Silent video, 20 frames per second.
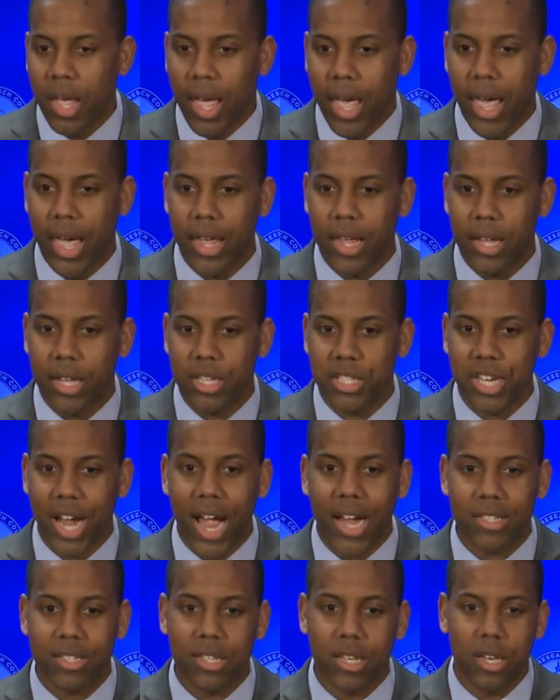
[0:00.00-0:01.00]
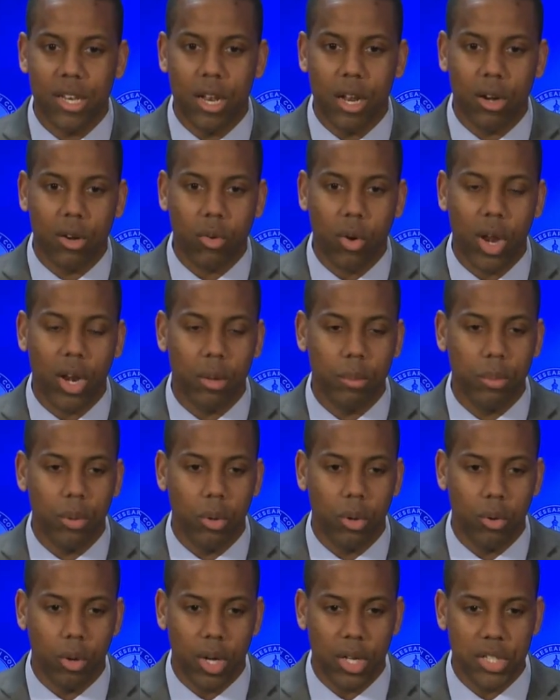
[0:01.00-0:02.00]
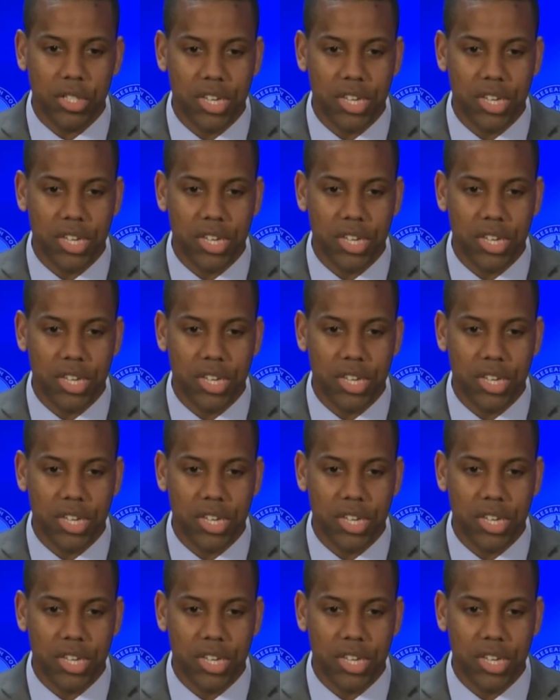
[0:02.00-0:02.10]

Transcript: And Josh did an incredible